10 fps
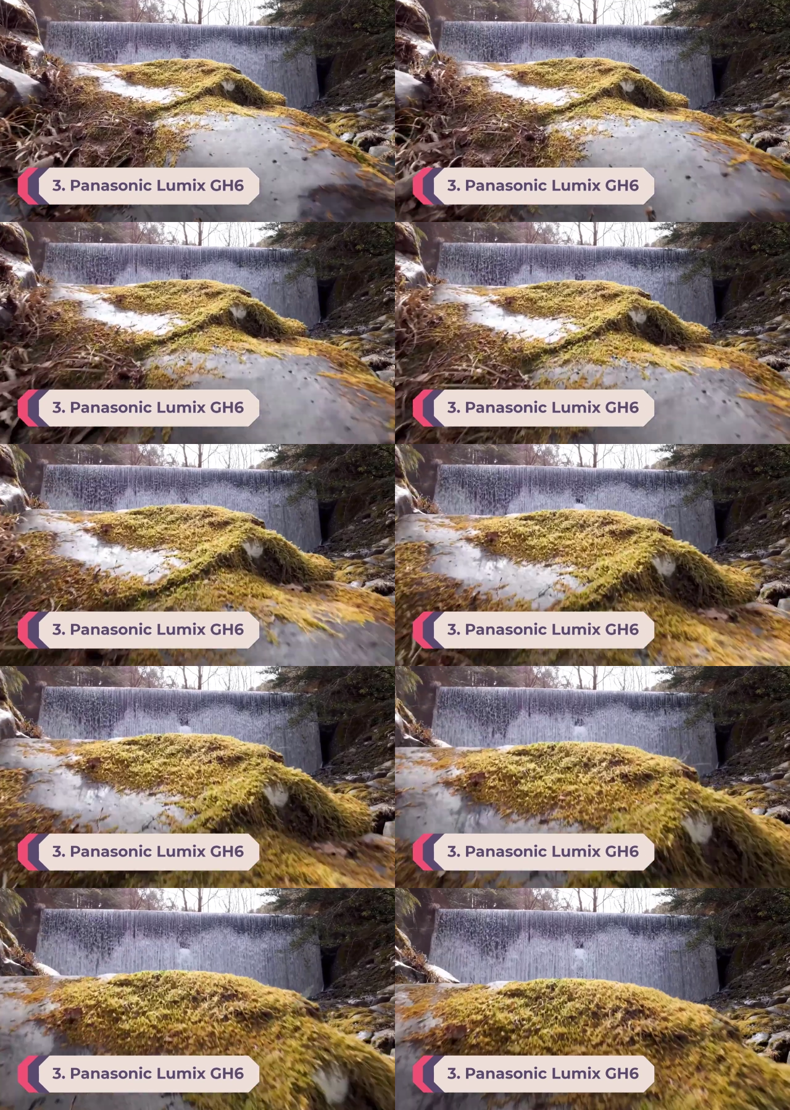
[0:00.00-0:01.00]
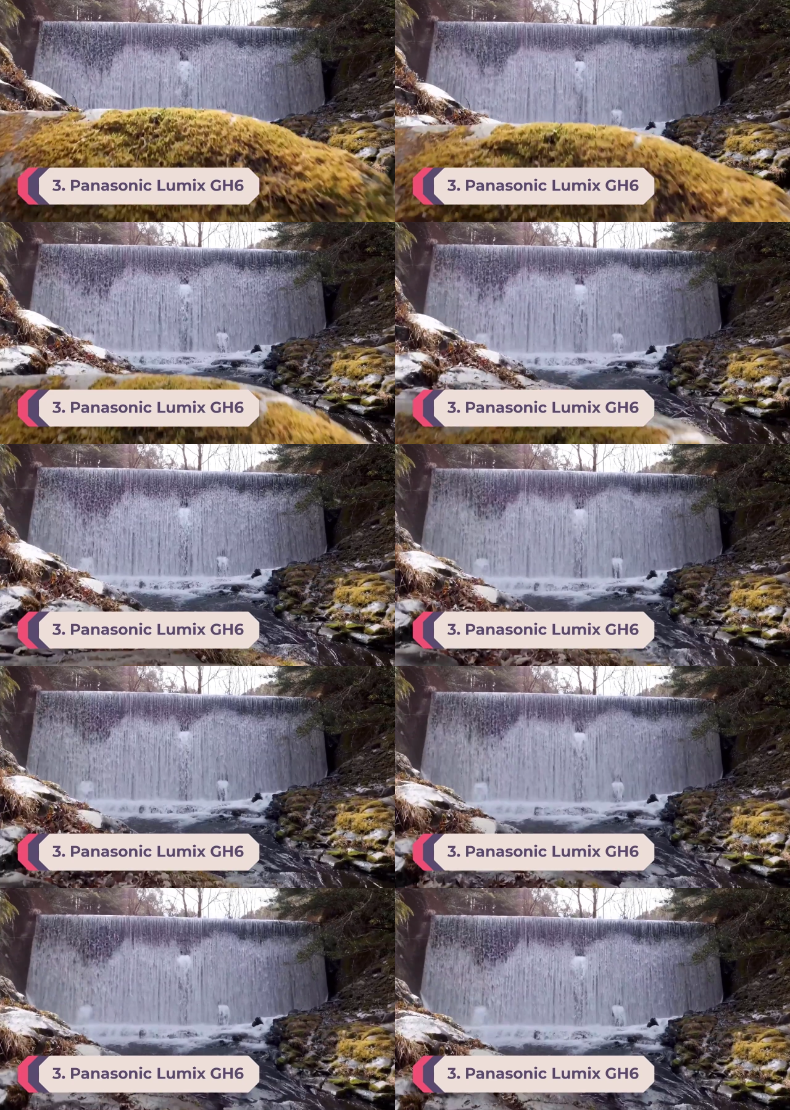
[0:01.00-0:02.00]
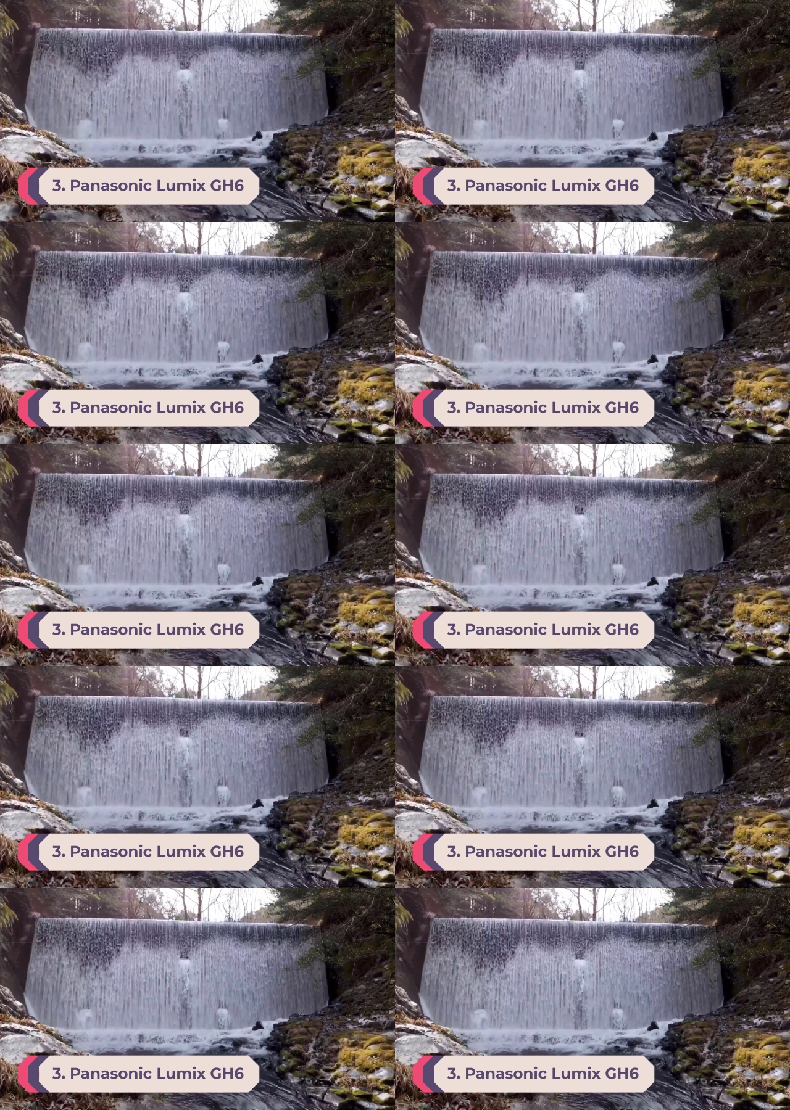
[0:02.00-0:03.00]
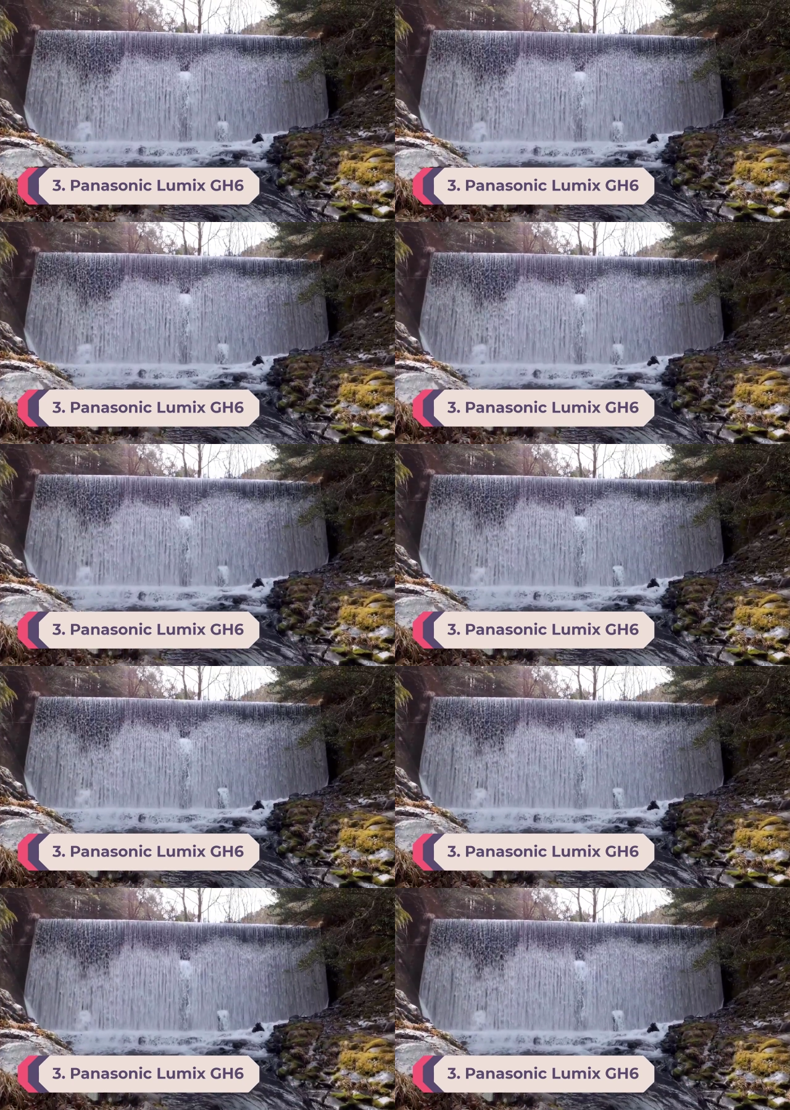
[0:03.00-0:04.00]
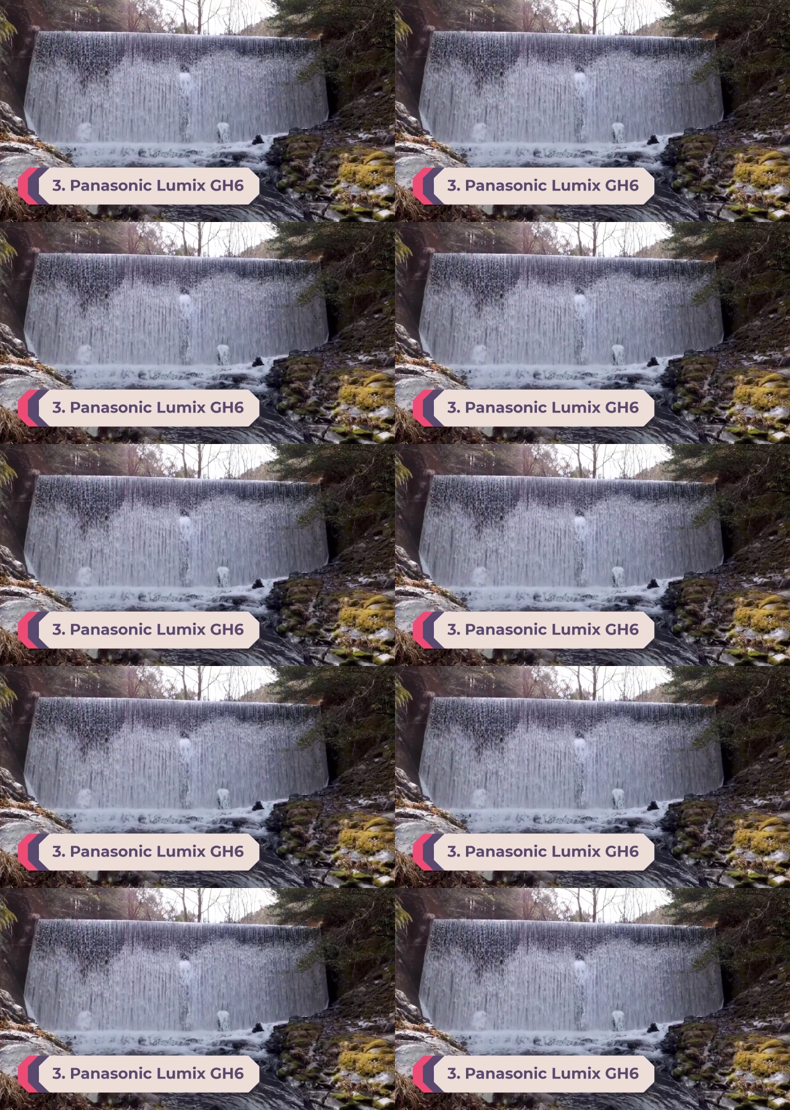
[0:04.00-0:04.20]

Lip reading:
[unreadable: no face in view]